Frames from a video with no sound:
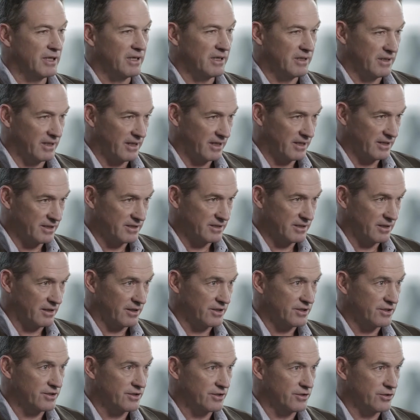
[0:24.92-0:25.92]
That is
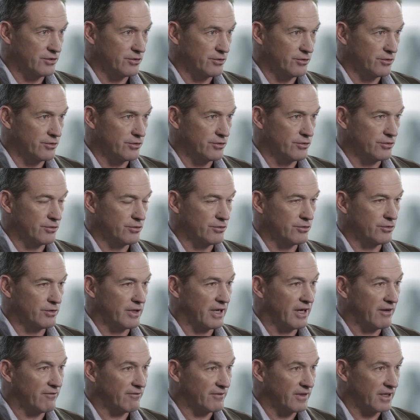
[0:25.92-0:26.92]
nice to
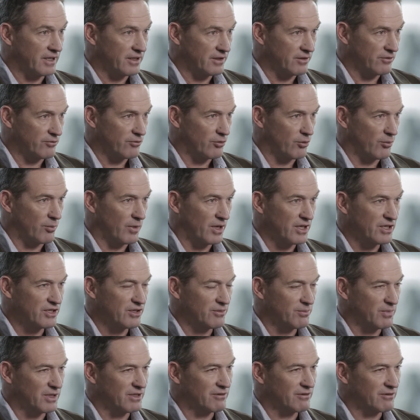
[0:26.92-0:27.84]
have that information,